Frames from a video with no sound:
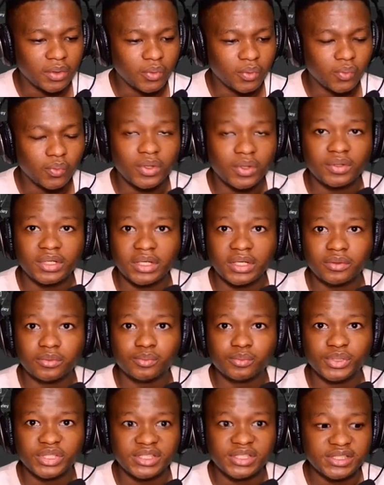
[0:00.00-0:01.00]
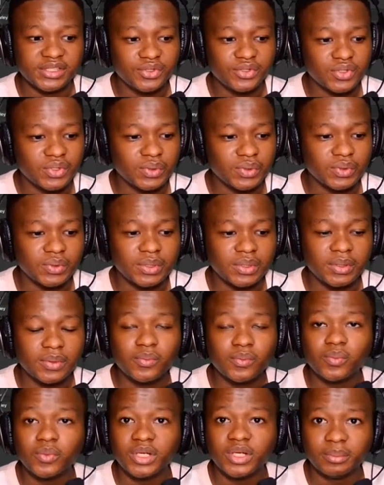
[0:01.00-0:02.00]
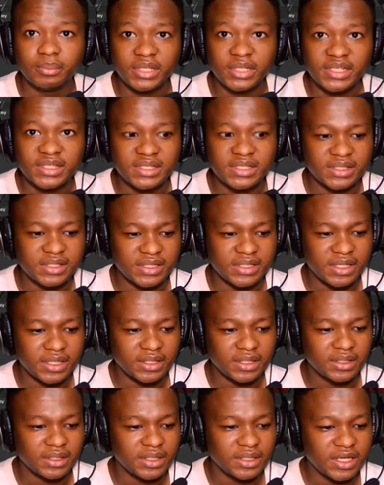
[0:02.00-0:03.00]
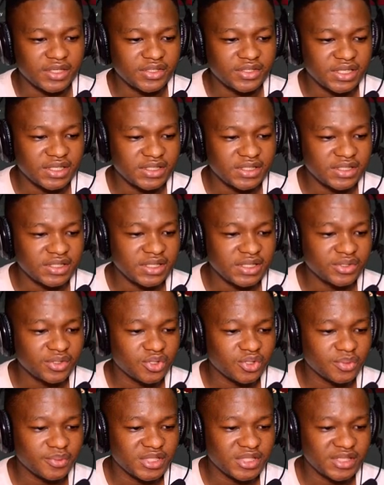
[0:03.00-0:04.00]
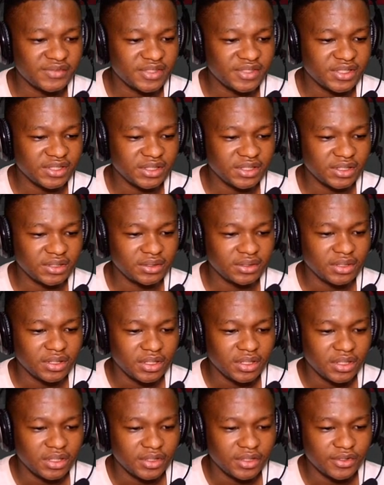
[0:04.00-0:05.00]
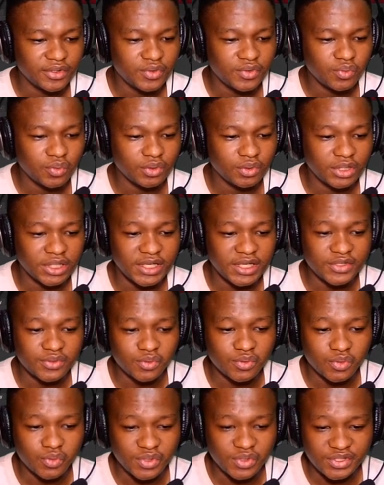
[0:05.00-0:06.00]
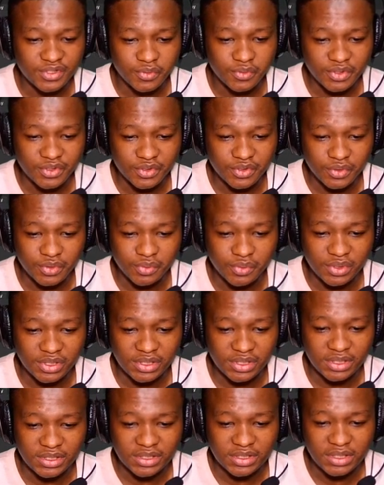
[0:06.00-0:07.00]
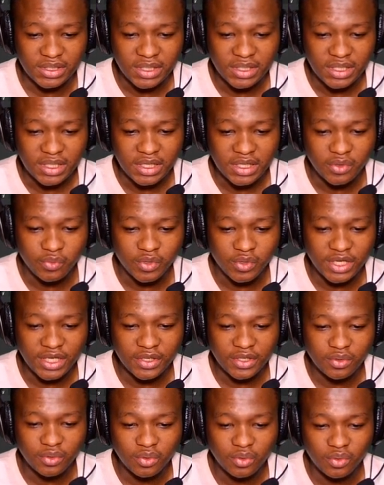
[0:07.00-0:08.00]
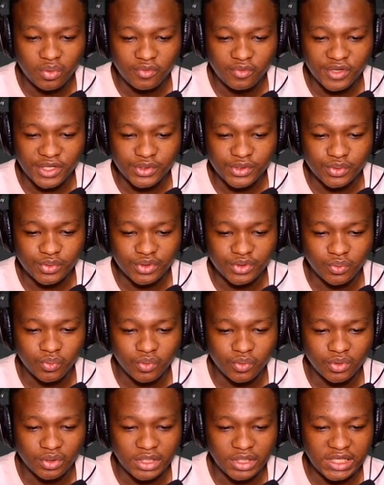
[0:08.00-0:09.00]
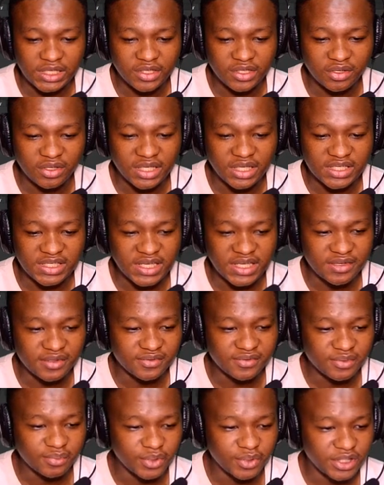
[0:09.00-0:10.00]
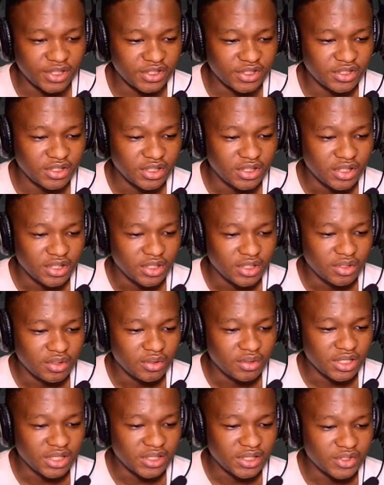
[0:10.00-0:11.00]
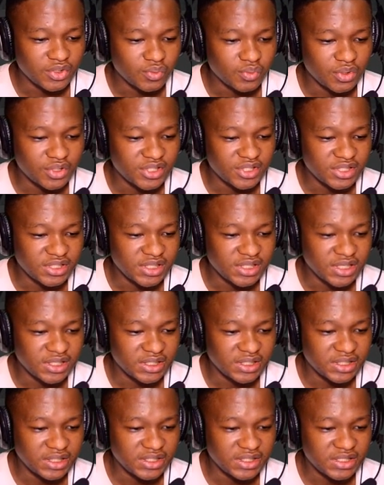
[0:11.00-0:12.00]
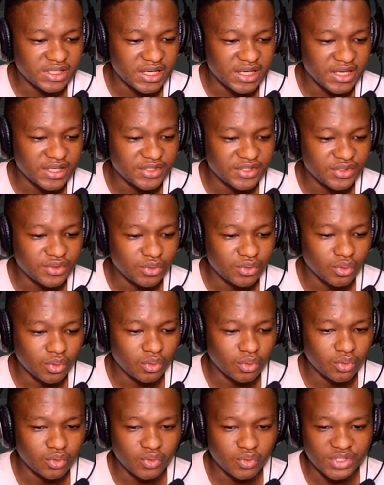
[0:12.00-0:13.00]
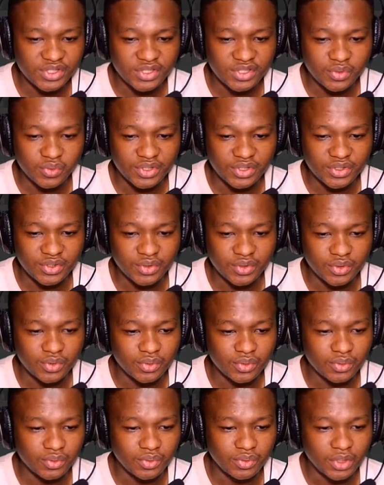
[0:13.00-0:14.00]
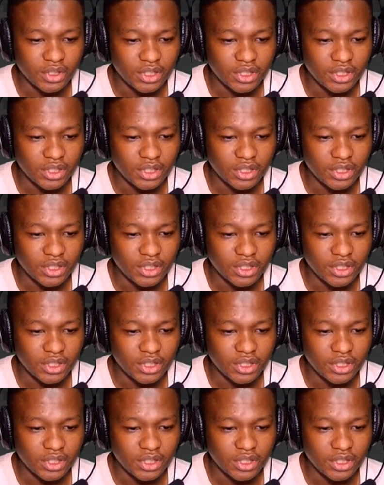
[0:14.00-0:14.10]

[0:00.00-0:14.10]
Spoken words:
we'll now be needing to replace it here. As you can see, let us observe it again. This one has no 2022 in it, and when I go over to the one at the other side of the page, you can as well see that it has no 2022